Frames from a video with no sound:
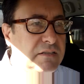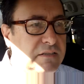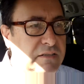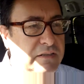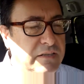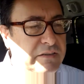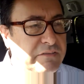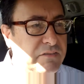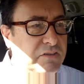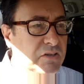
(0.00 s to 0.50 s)

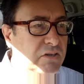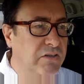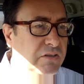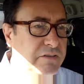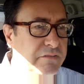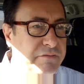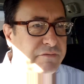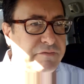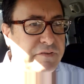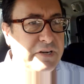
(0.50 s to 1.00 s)
They've got the
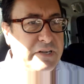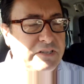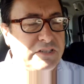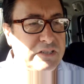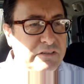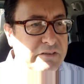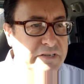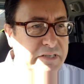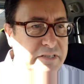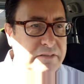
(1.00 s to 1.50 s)
French
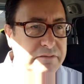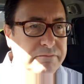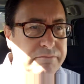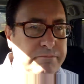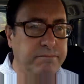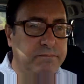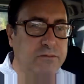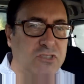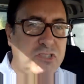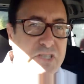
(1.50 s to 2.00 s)
are in
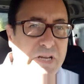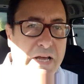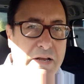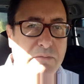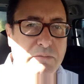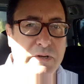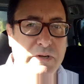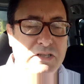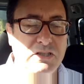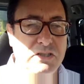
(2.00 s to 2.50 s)

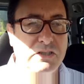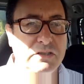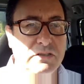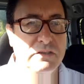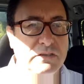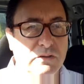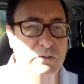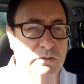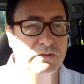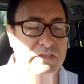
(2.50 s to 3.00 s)
sandwich
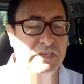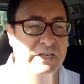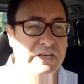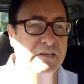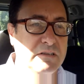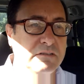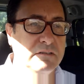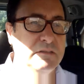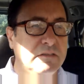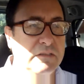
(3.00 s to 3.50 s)

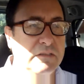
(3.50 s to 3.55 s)
deal.